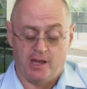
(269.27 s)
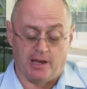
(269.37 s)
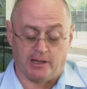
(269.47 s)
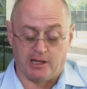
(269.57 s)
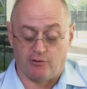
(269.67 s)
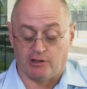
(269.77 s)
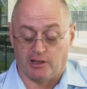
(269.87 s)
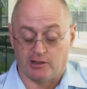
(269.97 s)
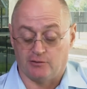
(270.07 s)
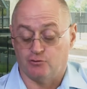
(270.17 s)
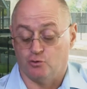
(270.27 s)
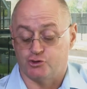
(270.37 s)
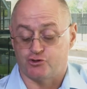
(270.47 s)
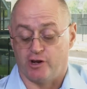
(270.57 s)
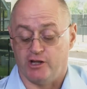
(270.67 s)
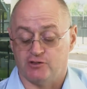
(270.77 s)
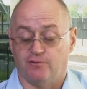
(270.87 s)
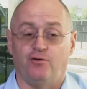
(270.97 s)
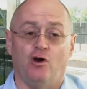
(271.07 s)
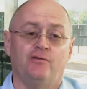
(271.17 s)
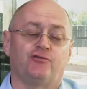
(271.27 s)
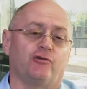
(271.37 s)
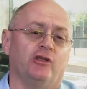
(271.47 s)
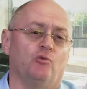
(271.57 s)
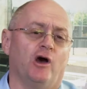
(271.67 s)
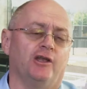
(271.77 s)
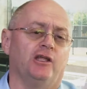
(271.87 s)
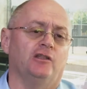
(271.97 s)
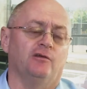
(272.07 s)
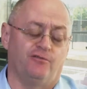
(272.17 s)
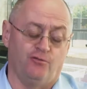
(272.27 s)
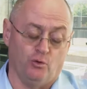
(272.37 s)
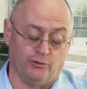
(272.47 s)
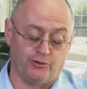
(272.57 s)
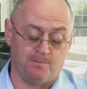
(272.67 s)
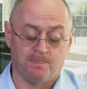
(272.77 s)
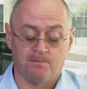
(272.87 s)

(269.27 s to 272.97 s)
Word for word: Uh, Gary Clark, of course, trains. 5 3 and 1 in the fourth.